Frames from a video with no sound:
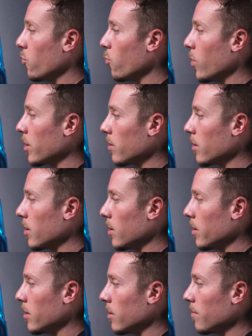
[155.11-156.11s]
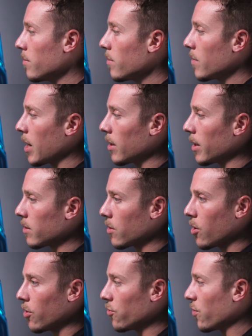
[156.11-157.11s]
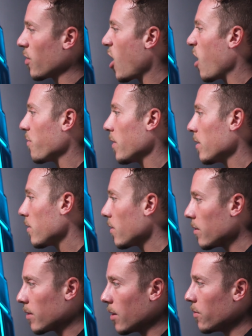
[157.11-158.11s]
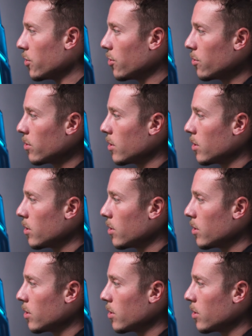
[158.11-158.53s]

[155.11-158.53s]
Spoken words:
what I like to call it just offense is giving you.